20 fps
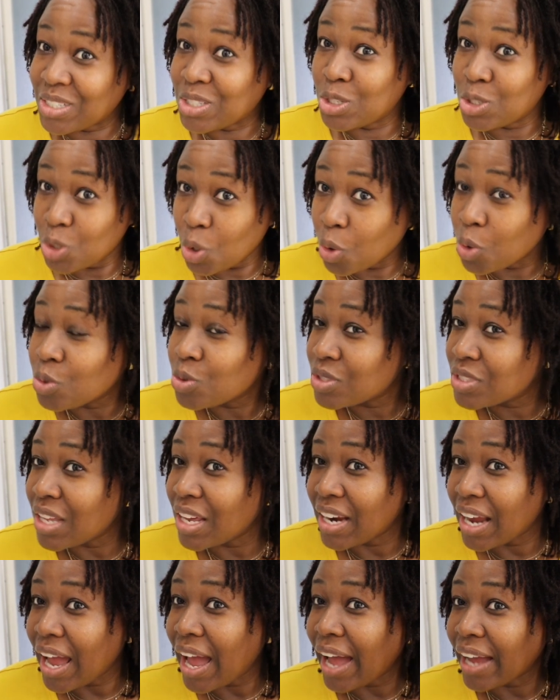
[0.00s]
shows
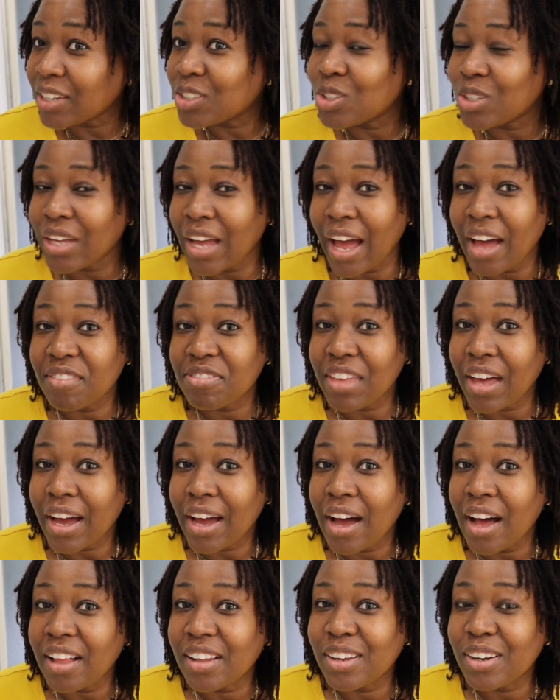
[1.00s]
that I actually have that
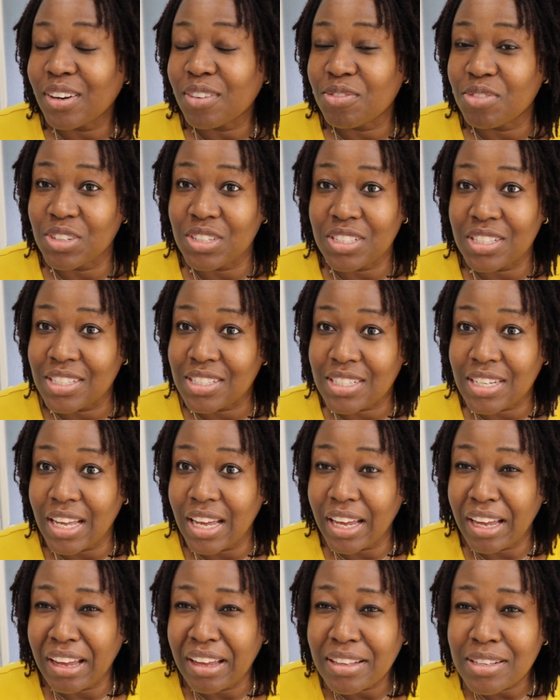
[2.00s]
color versus
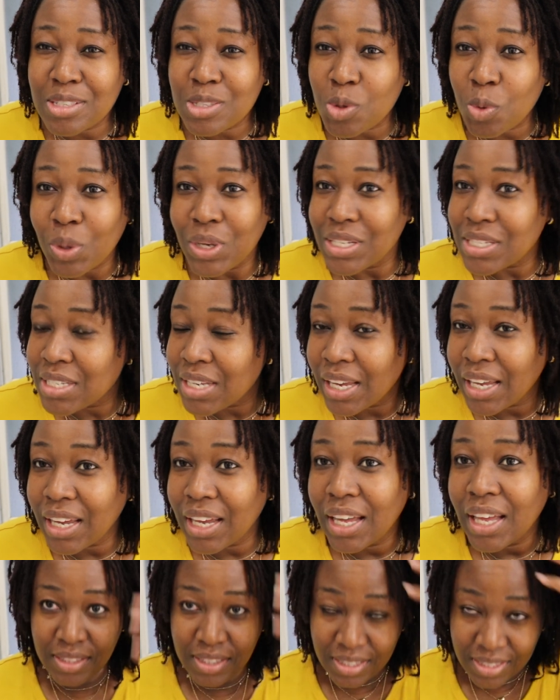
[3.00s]
like
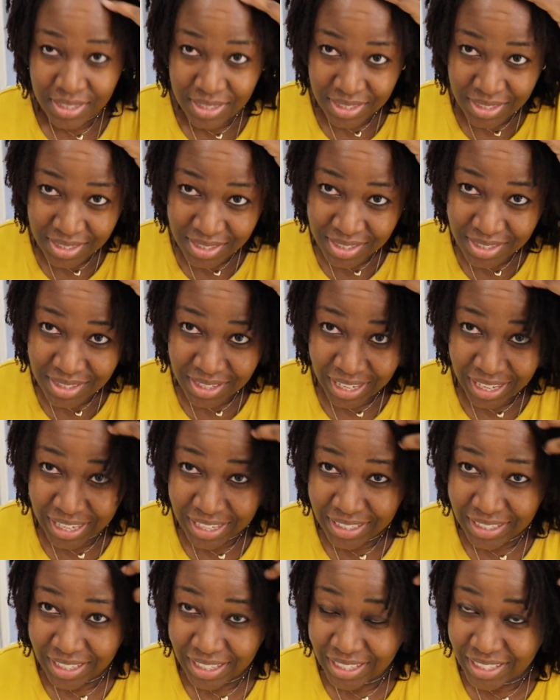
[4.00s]
squinting. This
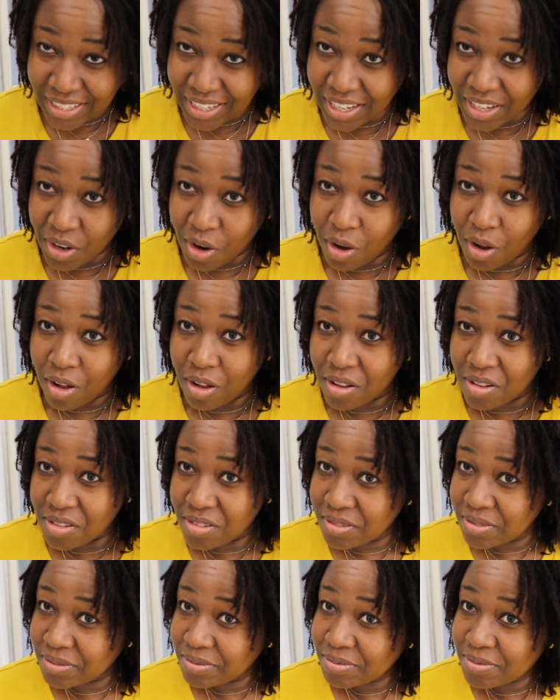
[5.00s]
ain't it at all,
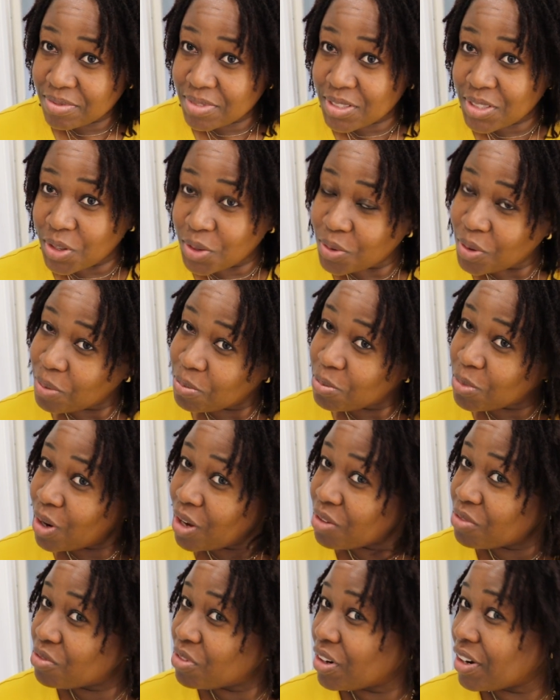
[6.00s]
so I'm
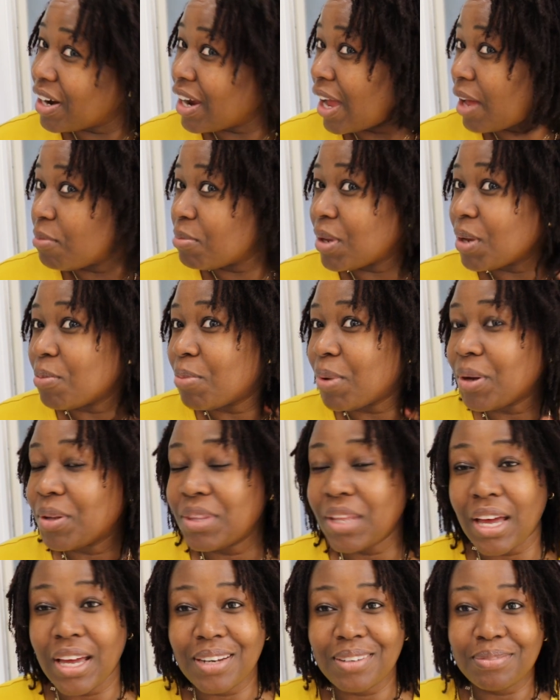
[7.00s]
not very happy about
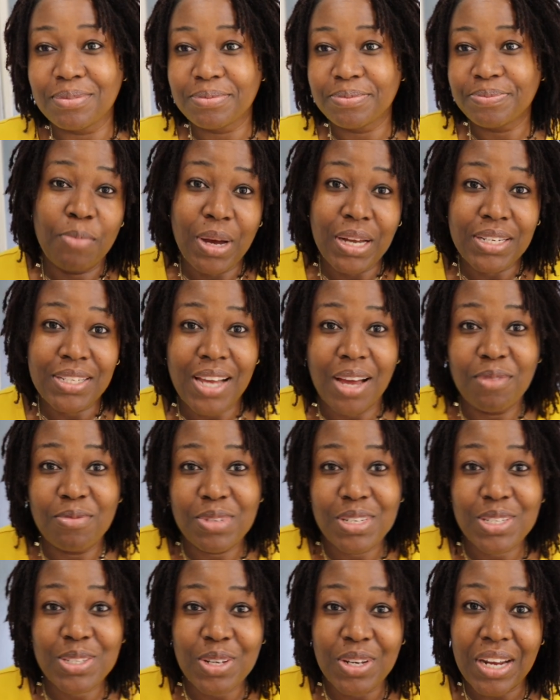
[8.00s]
that. But I'm
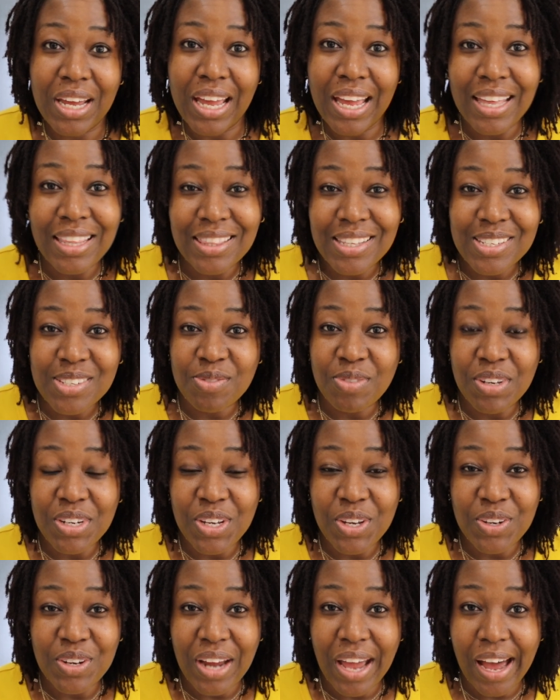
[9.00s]
just gonna end this
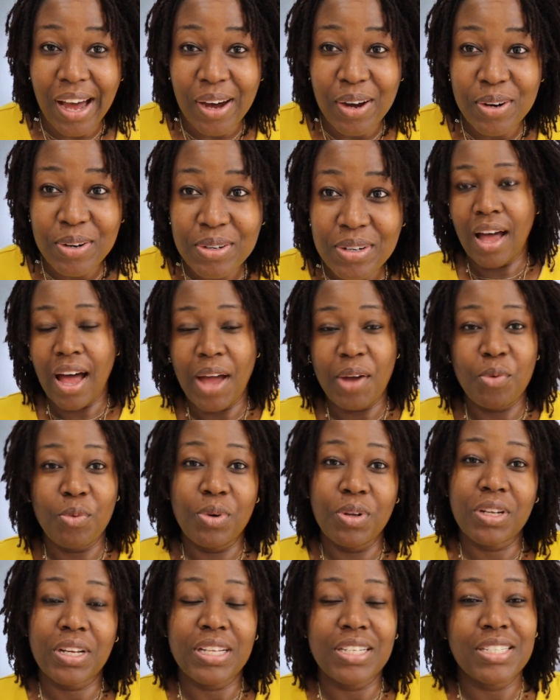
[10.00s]
video now. I
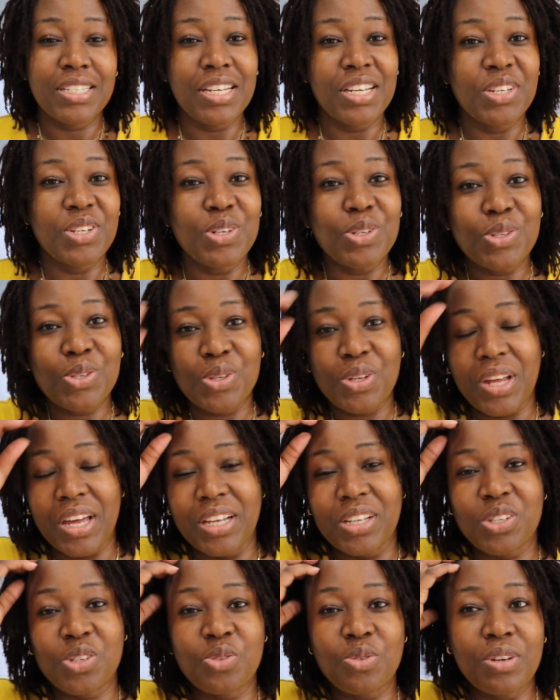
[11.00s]
will continue to
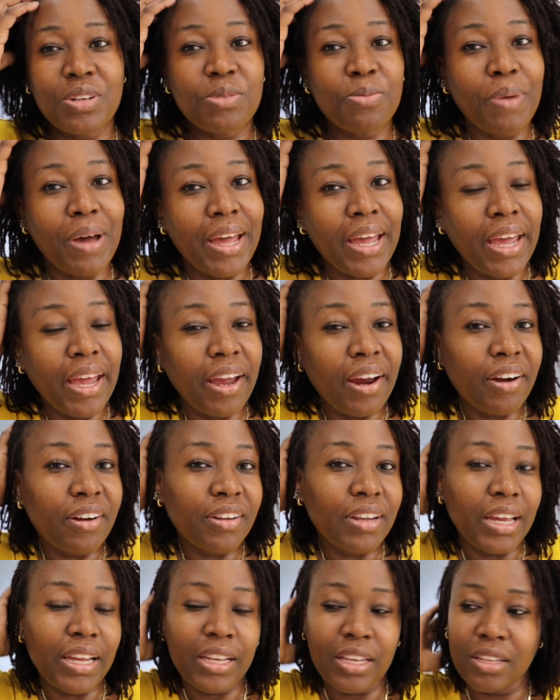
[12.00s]
like treat my hair
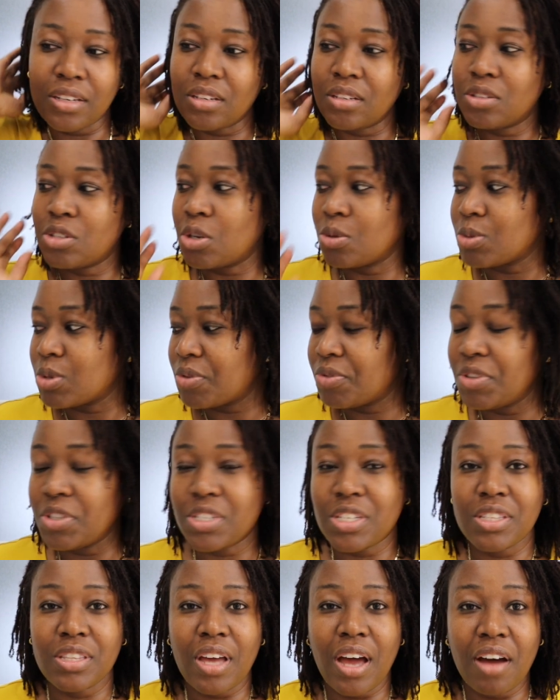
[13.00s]
like in terms of
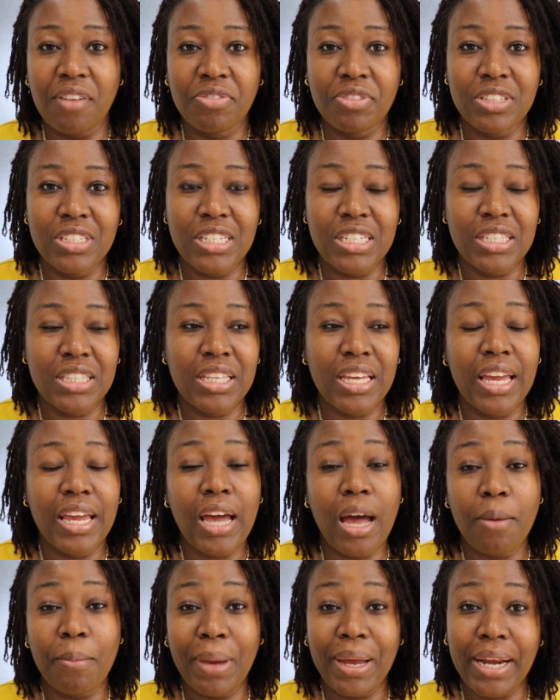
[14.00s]
using the Affinity thing.
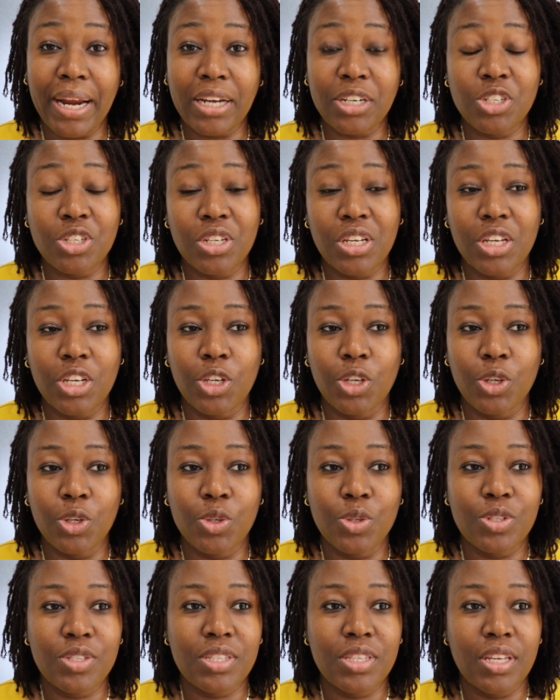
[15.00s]
I might actually
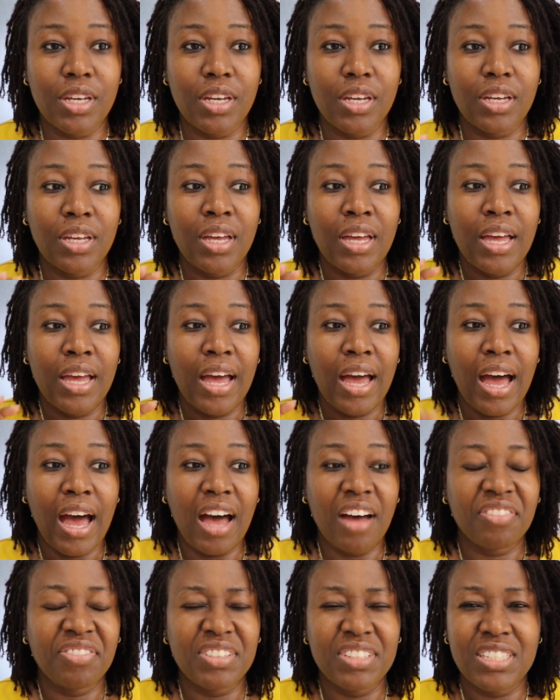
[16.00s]
use the
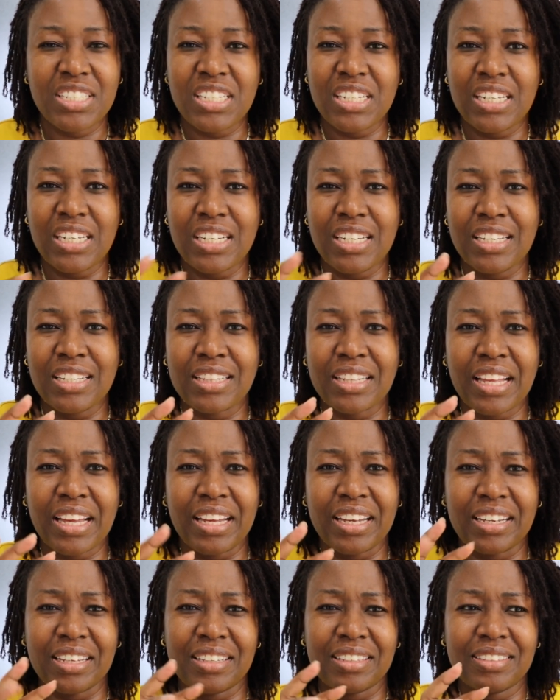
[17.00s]
Affinity
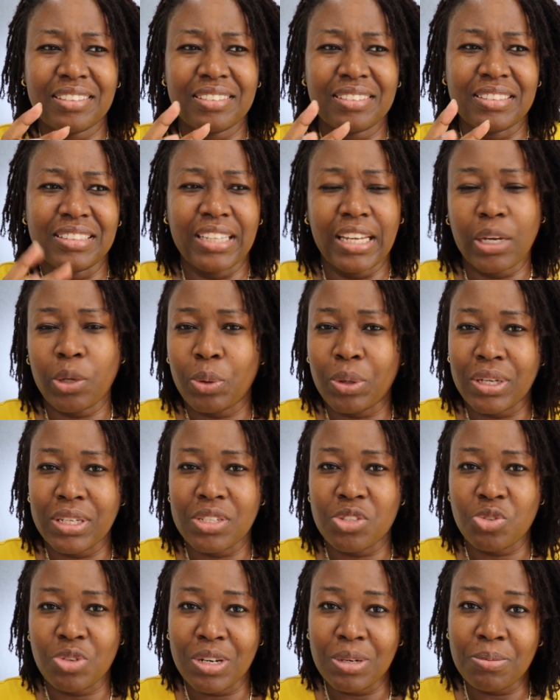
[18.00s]
like
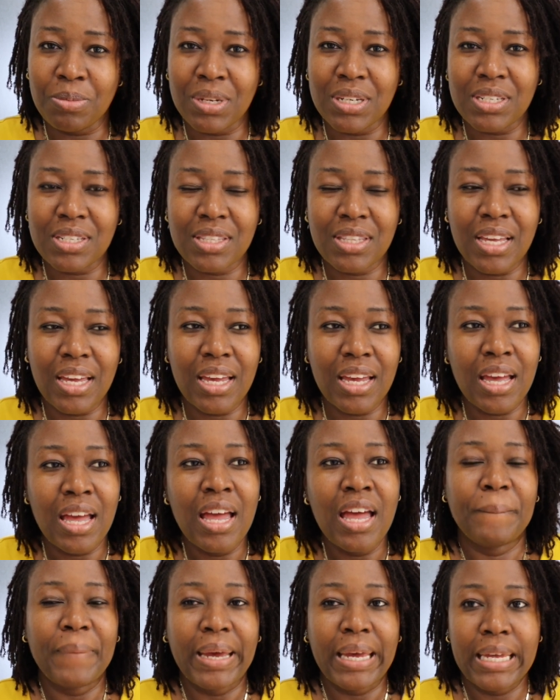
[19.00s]
liquid treatment thing
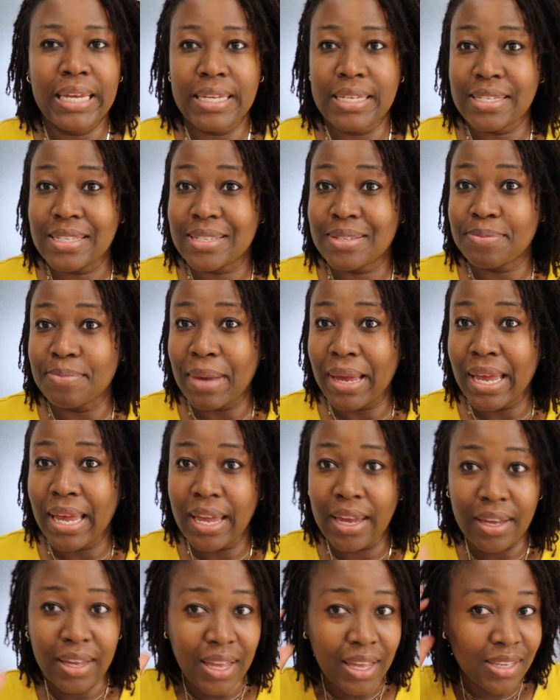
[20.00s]
because my
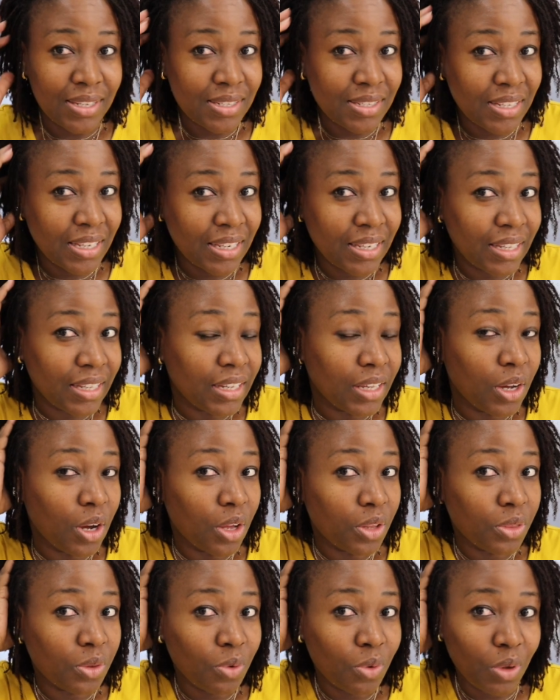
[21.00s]
hair has clearly
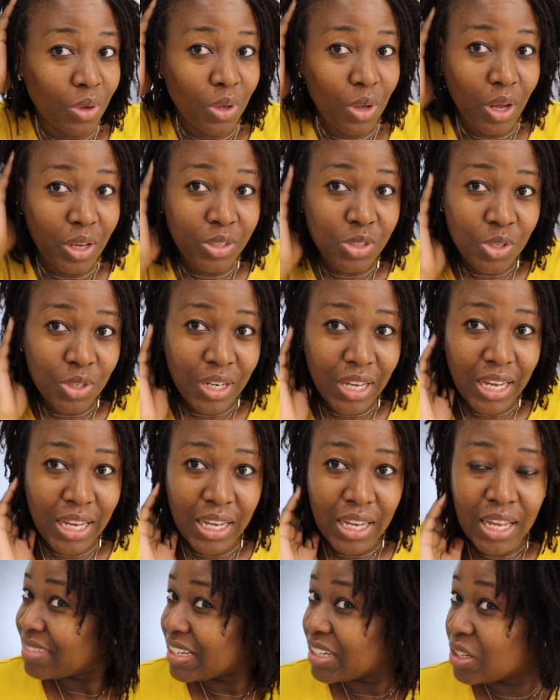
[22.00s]
gone through a lot
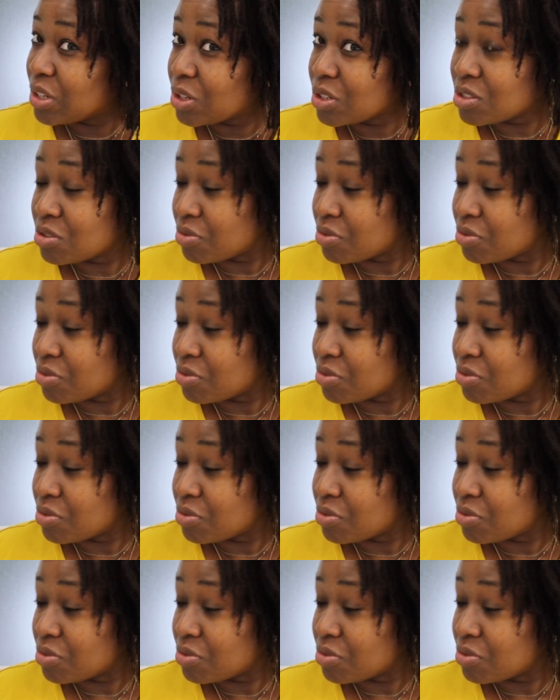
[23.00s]
today. It looks